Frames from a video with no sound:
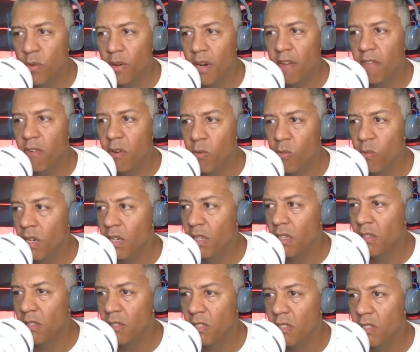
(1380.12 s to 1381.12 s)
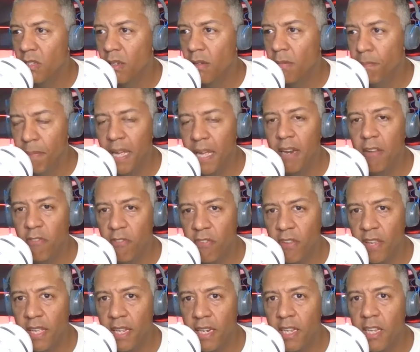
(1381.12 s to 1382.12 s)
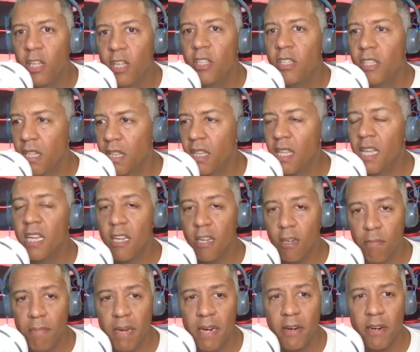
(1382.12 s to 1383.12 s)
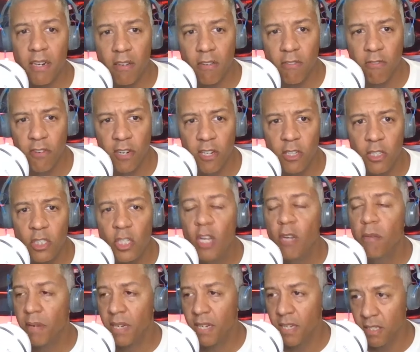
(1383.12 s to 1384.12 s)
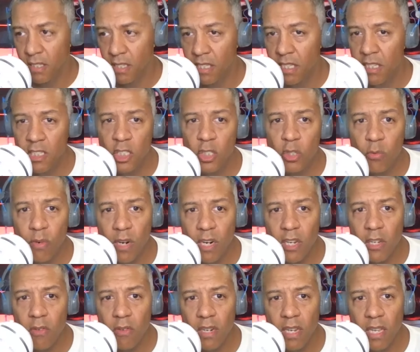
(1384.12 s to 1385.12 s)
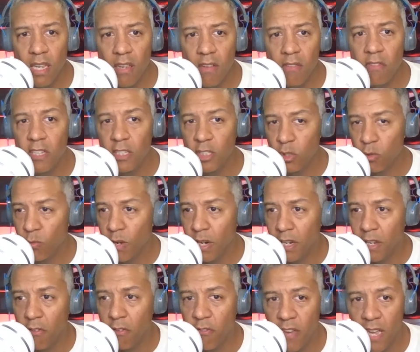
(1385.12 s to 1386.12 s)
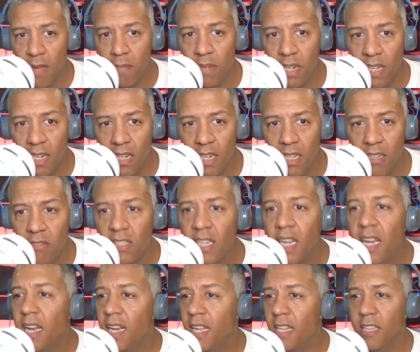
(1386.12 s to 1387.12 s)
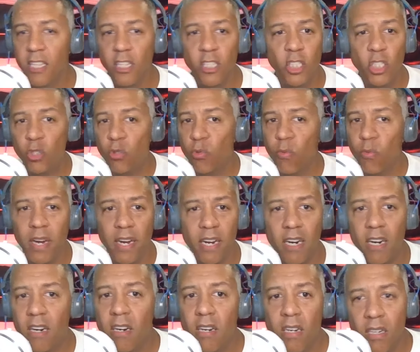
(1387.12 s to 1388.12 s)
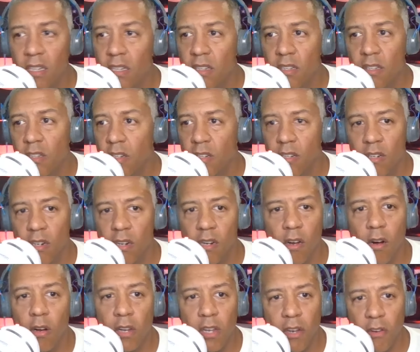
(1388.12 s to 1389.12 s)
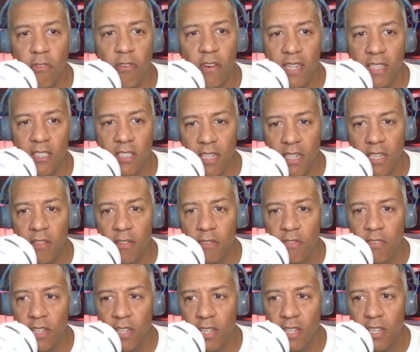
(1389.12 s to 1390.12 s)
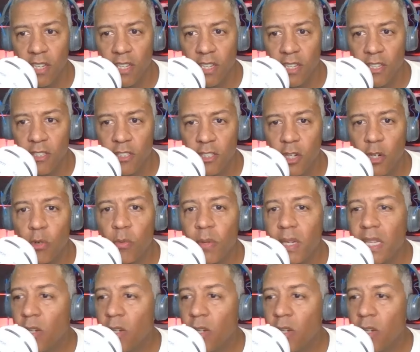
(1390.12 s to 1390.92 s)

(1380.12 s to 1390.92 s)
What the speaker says: everyone's benefit to think America first because this is where you live, this is where your family lives, and this is where all your friends live. So we